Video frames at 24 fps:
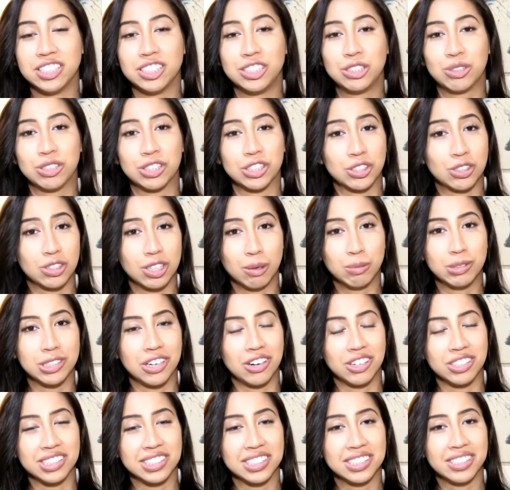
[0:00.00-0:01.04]
into our scrubs
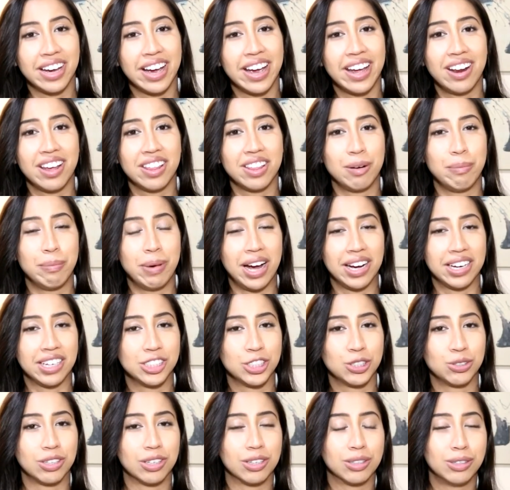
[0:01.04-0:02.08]
on site and then back
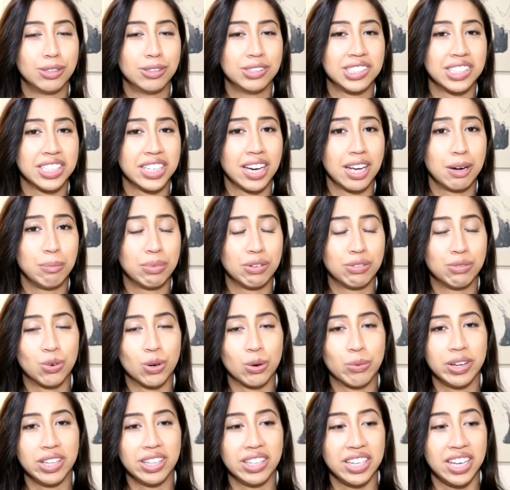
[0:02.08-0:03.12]
into our clothes again before
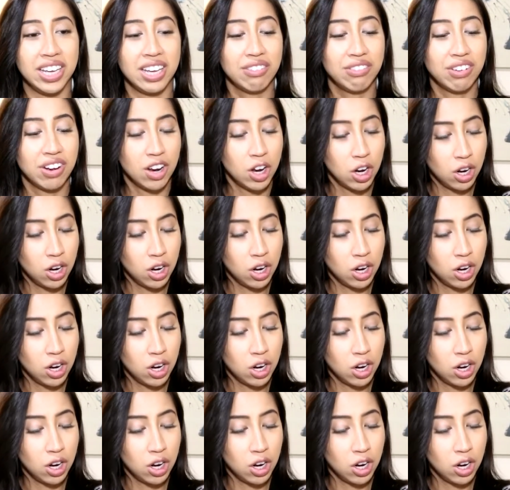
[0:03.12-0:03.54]
we leave.